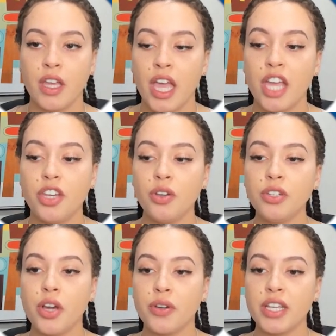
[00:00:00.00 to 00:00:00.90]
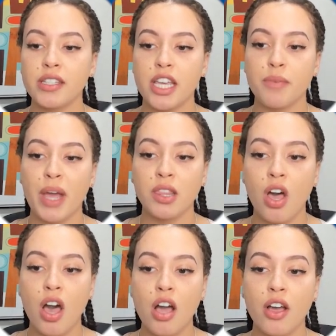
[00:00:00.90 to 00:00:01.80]
and you'll notice in my
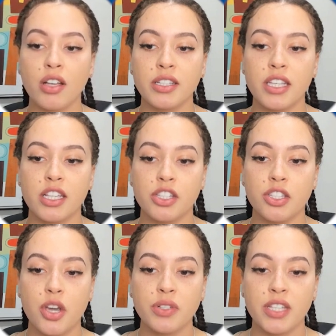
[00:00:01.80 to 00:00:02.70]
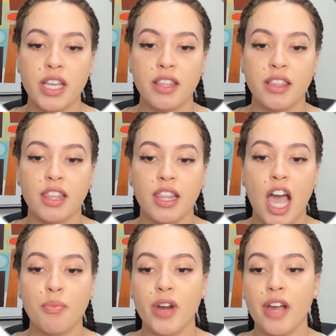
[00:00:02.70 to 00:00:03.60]
log I'll see this note saying that the
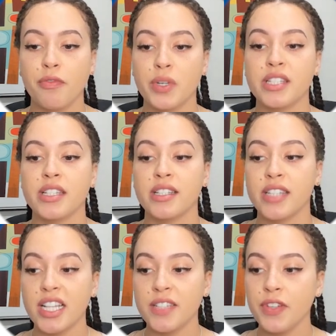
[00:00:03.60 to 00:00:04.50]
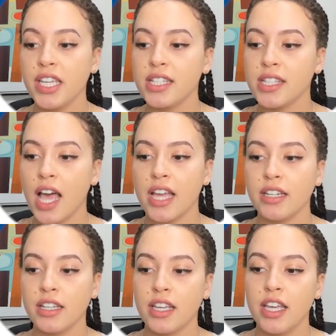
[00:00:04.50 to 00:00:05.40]
libref was successfully
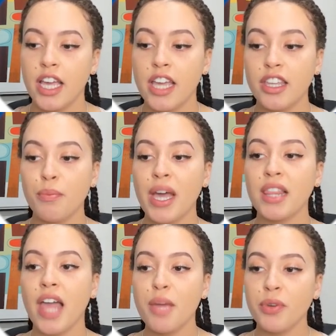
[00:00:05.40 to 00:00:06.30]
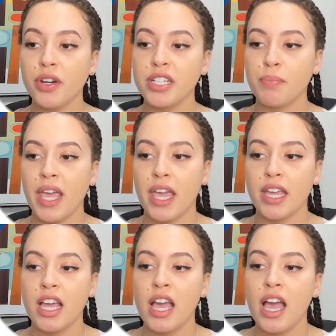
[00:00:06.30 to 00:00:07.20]
assigned, and then in my libraries
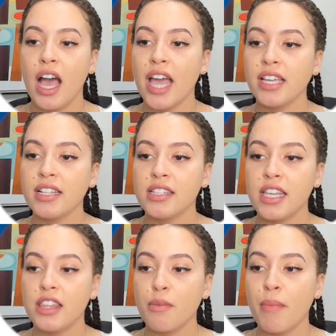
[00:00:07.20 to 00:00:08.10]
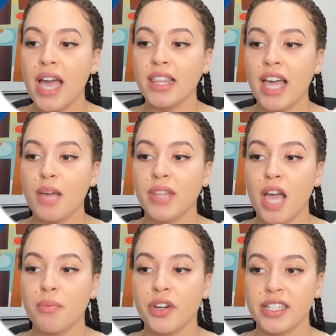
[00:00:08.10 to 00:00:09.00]
pane I can see the MyLib
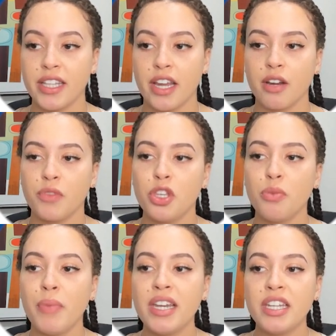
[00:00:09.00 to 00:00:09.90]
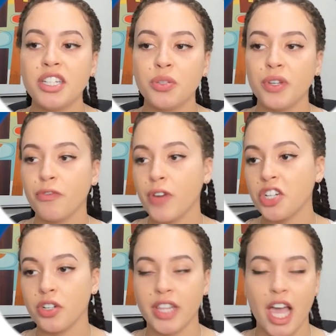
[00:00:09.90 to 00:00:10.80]
libraries there. You may need to
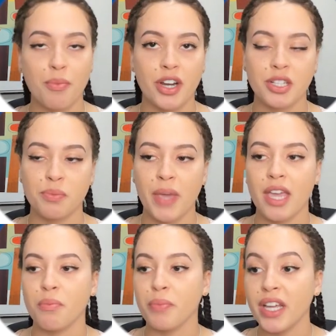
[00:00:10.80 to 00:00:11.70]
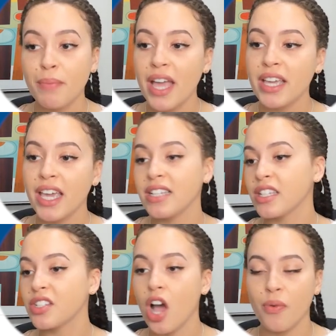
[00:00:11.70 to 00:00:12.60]
refresh your libraries pane, but in my case,
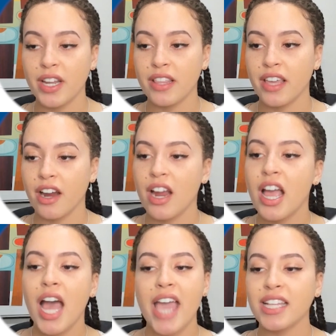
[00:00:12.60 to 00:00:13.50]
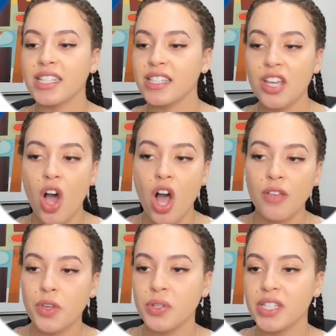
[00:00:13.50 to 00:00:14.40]
it's already there. I can see all
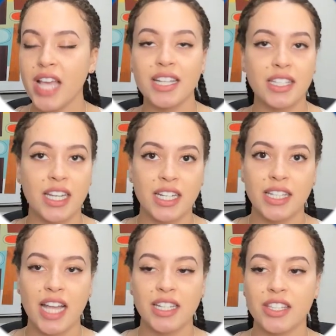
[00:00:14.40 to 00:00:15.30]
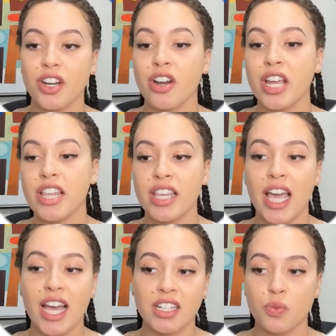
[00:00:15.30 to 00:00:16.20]
of those SaaS data sets that are in
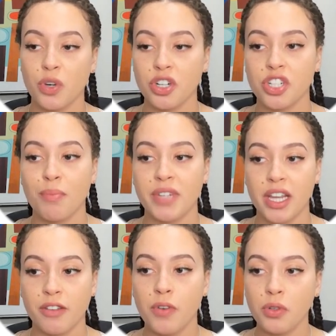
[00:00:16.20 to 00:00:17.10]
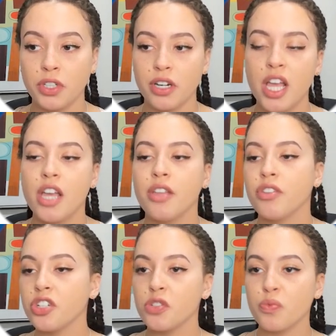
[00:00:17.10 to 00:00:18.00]
the S workshop data folder.
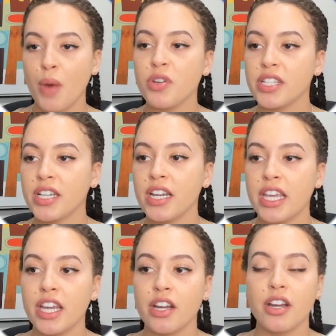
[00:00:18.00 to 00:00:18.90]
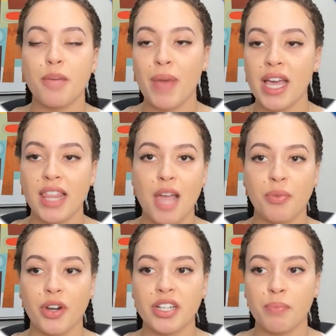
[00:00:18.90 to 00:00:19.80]
They're just represented here in my
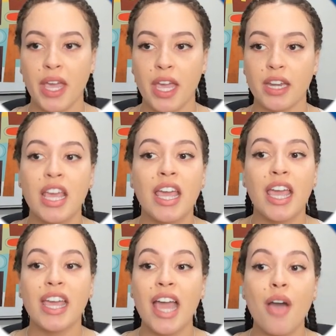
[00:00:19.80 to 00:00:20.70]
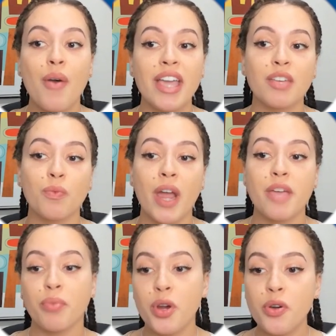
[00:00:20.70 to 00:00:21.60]
libraries pane. And now I can
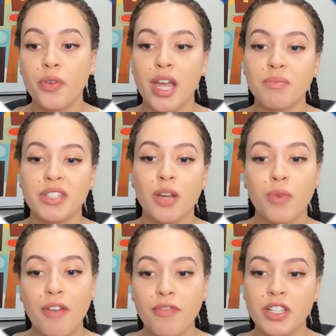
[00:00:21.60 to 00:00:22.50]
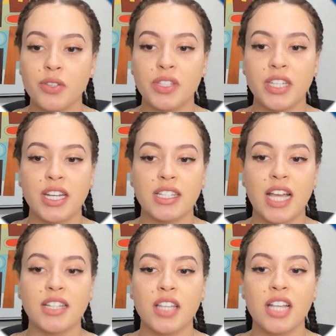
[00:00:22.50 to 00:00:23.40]
write programs that reference those data
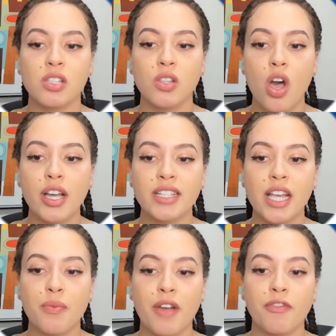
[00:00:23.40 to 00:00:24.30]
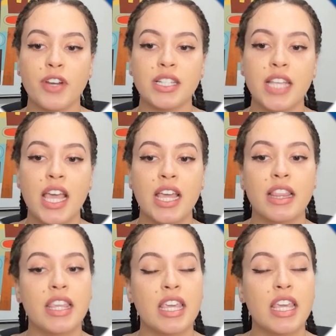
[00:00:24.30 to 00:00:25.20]
sets as long as I reference
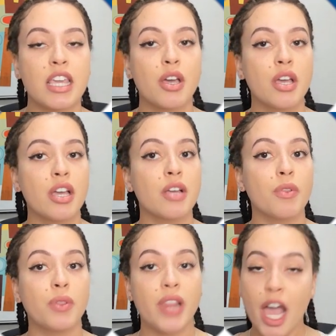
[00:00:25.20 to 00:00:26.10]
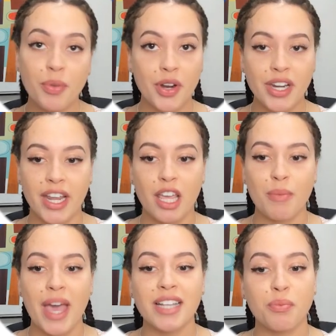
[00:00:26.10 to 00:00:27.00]
the library
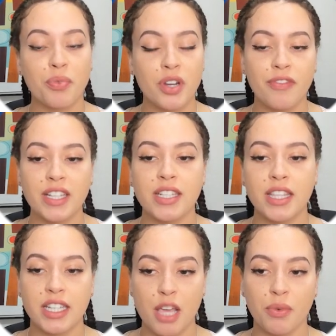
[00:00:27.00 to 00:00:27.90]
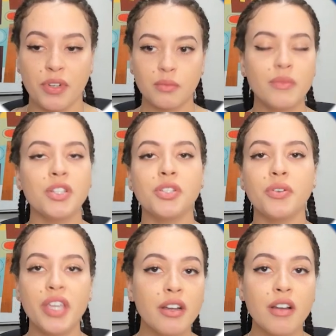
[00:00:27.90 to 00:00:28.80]
name as the prefix to the table name. So
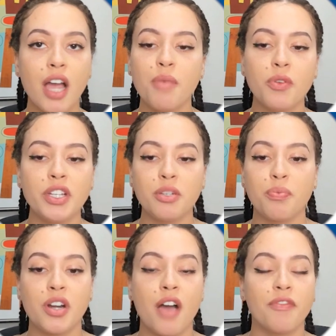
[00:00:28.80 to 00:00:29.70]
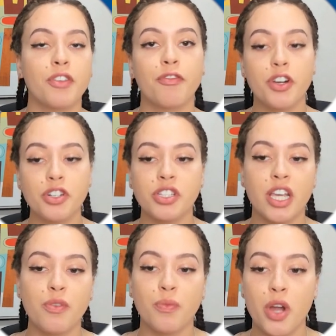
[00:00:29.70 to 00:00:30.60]
here, I'm going to print off the first
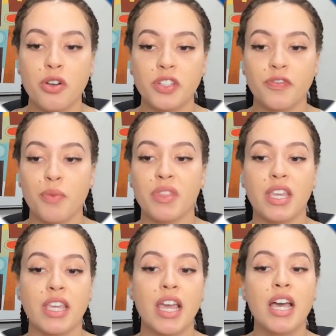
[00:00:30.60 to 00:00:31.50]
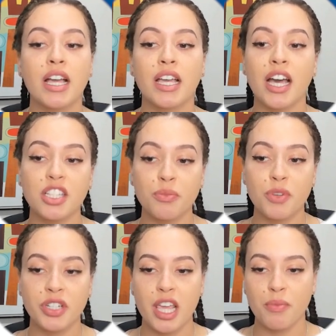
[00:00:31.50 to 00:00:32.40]
ten rows from the customer
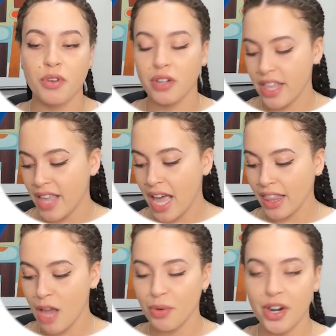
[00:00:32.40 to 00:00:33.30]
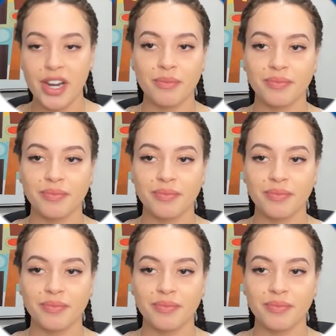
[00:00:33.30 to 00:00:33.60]
table in that library.